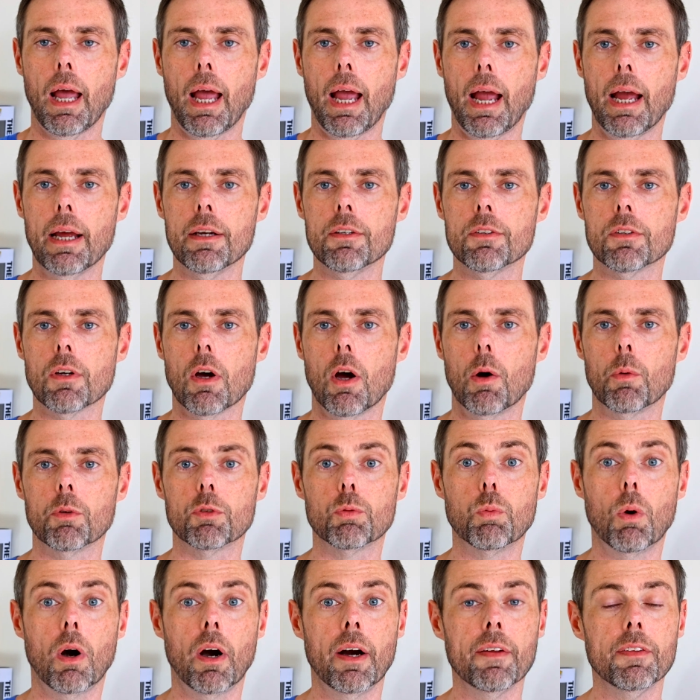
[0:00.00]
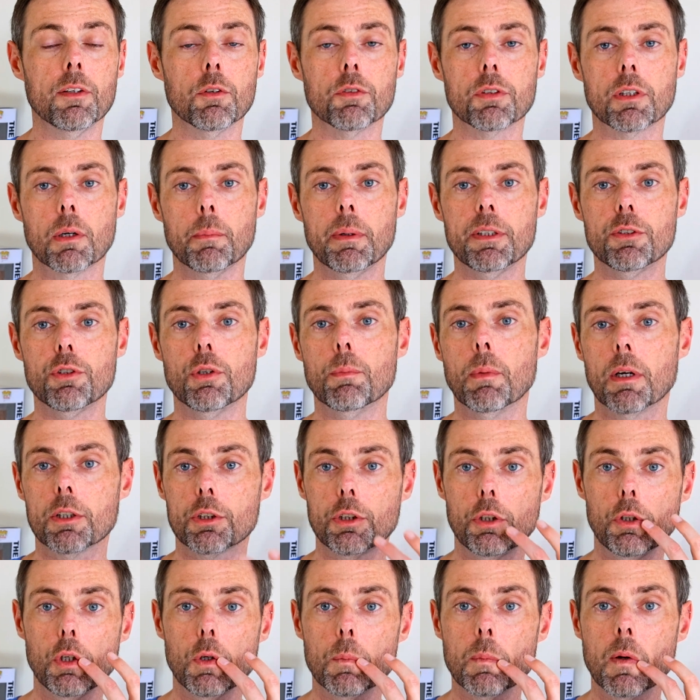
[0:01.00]
And I was worried there was going to be too much
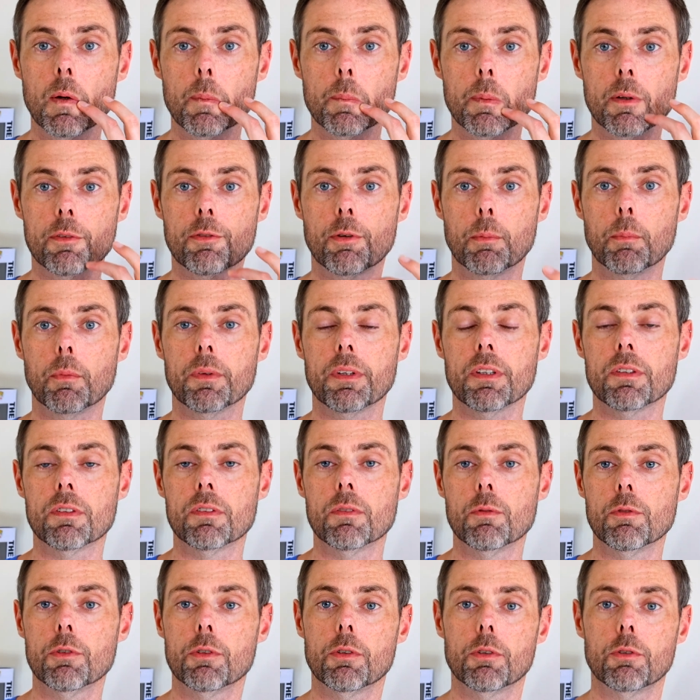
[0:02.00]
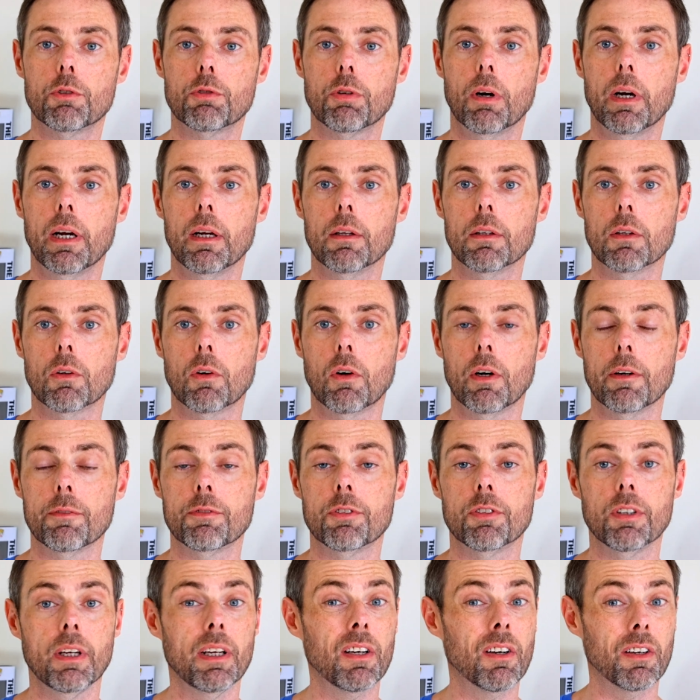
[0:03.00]
humour, but from the trailer I've
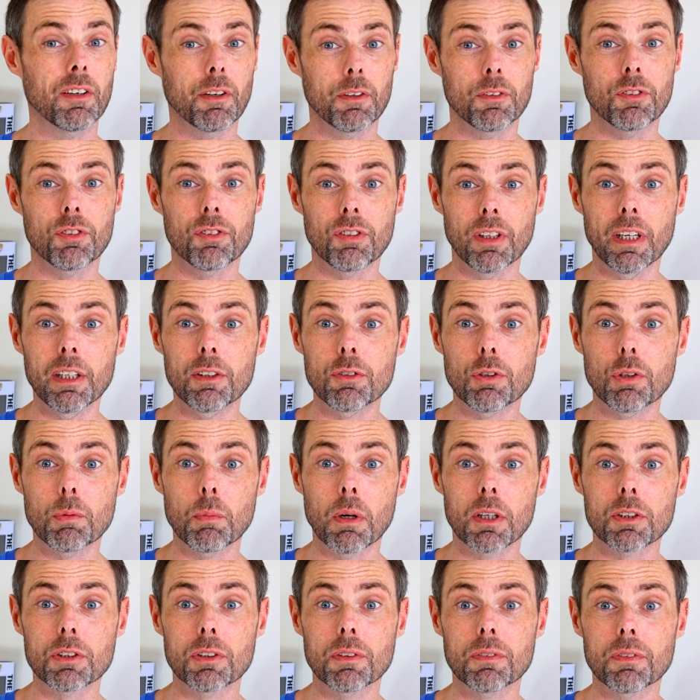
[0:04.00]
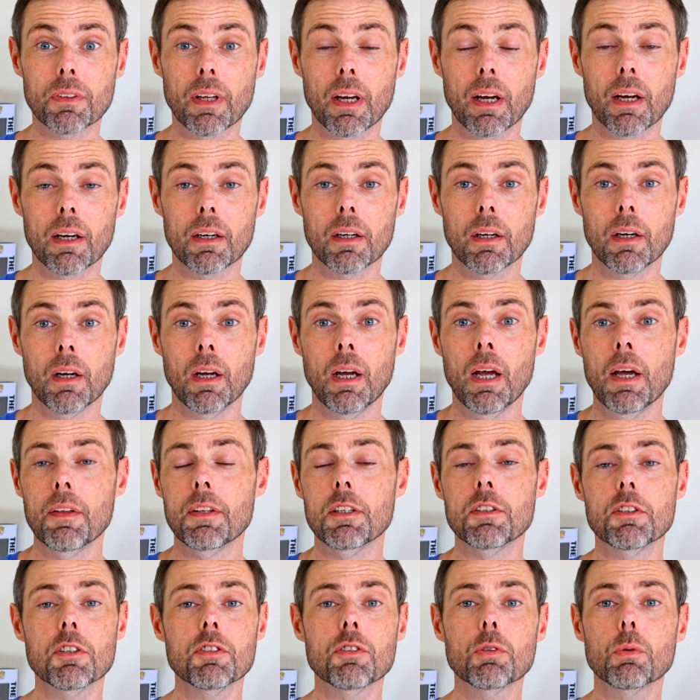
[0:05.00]
seen, I don't see too much of that.
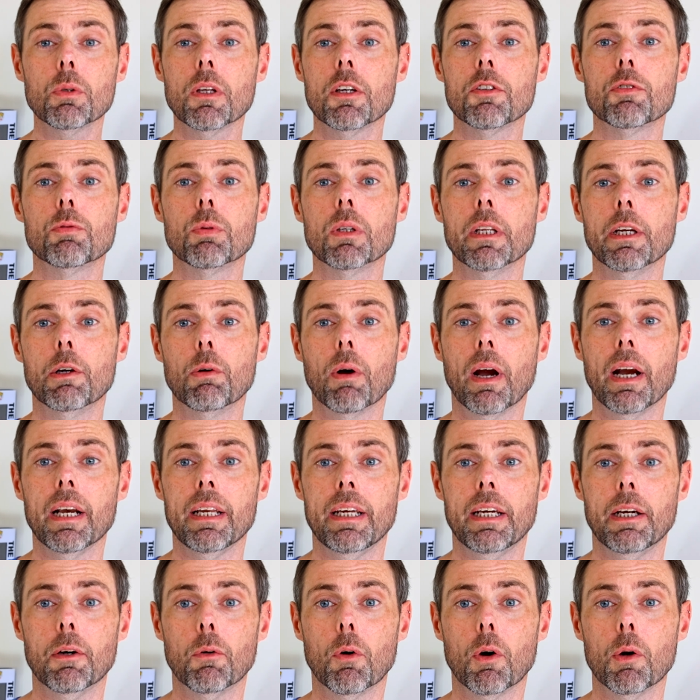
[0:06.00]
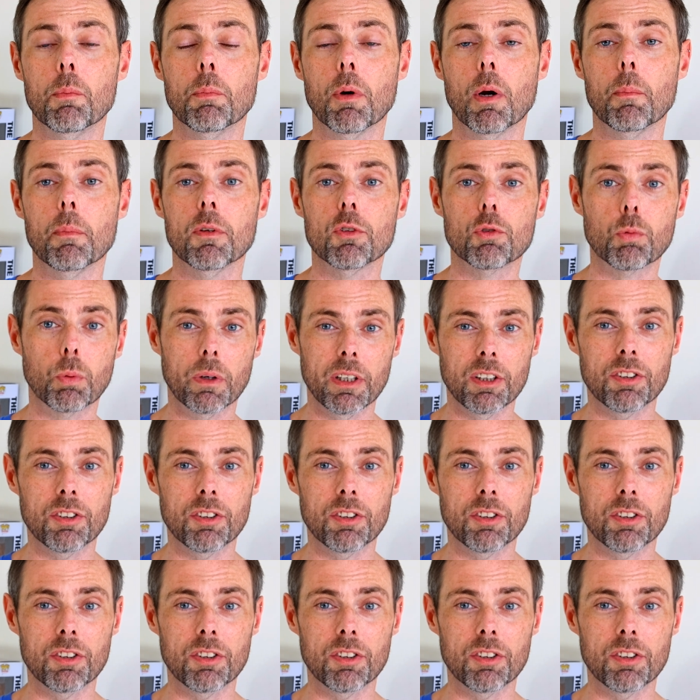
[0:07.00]
There's just all these really great hero moments where